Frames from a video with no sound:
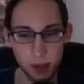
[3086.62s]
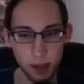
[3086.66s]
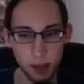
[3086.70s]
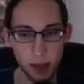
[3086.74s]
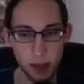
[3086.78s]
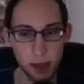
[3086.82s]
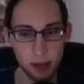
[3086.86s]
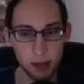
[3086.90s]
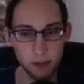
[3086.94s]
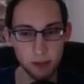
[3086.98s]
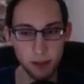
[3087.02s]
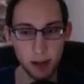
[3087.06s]

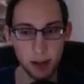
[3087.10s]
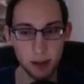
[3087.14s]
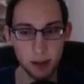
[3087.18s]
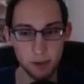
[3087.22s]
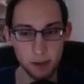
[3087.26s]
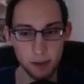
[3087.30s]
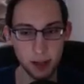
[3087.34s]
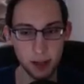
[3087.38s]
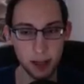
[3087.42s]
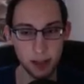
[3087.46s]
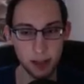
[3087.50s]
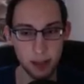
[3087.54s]
I've
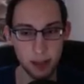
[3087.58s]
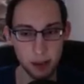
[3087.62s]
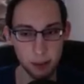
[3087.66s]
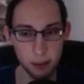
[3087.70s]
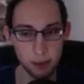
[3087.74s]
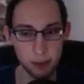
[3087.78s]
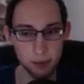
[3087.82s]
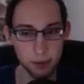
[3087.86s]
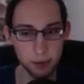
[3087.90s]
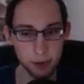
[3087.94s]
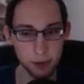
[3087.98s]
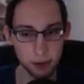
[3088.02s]
I've died there
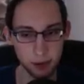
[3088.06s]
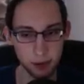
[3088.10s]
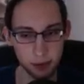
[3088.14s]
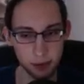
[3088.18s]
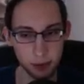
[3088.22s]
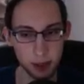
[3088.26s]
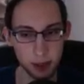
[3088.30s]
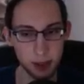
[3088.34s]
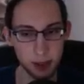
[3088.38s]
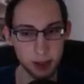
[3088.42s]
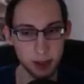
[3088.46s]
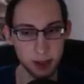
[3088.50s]
before as
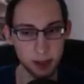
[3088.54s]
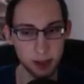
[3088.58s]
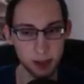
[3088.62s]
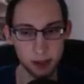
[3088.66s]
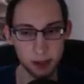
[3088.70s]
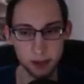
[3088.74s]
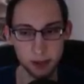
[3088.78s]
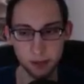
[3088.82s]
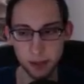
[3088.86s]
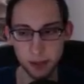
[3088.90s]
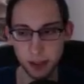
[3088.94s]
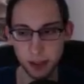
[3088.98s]
well. An
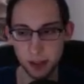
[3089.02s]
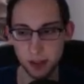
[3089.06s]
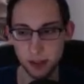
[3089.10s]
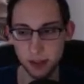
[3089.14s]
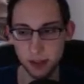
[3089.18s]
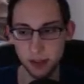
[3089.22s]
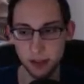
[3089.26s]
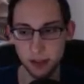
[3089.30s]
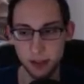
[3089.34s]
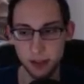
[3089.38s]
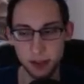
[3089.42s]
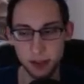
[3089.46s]

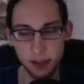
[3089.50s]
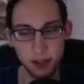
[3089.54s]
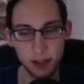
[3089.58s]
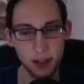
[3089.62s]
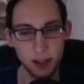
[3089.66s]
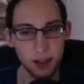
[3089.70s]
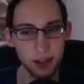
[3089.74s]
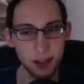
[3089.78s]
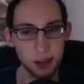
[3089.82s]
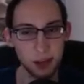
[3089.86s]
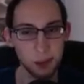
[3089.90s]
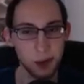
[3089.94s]
Octofecta,
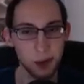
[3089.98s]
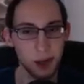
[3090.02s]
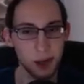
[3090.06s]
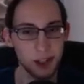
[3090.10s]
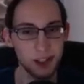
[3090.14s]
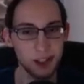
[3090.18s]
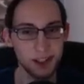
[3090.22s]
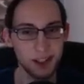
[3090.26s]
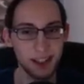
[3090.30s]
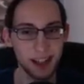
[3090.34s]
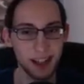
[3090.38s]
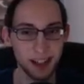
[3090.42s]
the
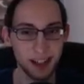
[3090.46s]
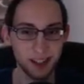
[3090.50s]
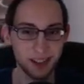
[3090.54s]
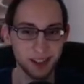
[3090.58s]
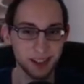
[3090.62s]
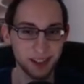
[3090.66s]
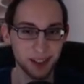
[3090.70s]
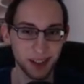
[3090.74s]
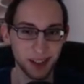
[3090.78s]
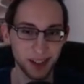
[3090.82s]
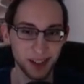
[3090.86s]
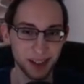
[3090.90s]
water
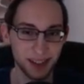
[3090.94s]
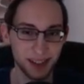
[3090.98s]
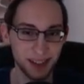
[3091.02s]
texture.